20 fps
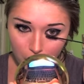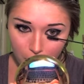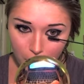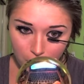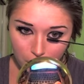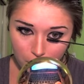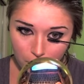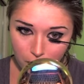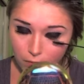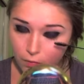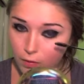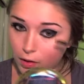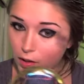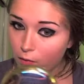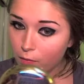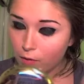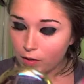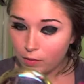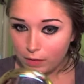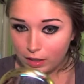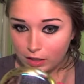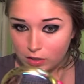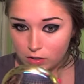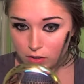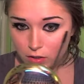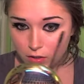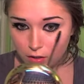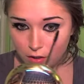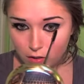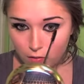And you really want to make
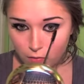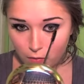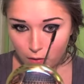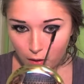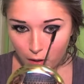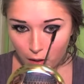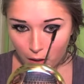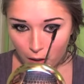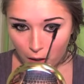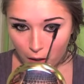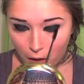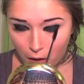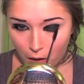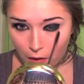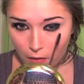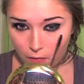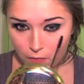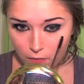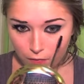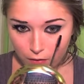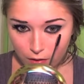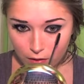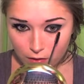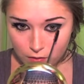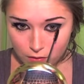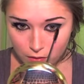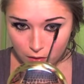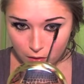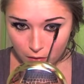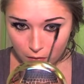sure that you get every
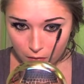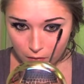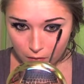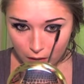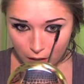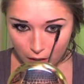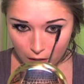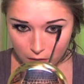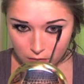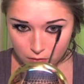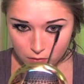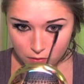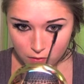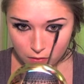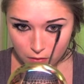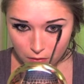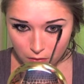single lash.